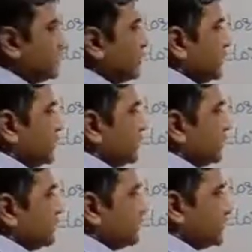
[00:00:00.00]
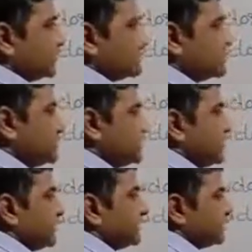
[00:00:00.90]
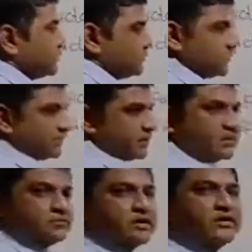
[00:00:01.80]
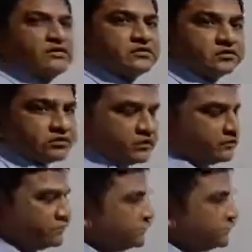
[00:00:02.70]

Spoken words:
And we can see that it can be divided by 3.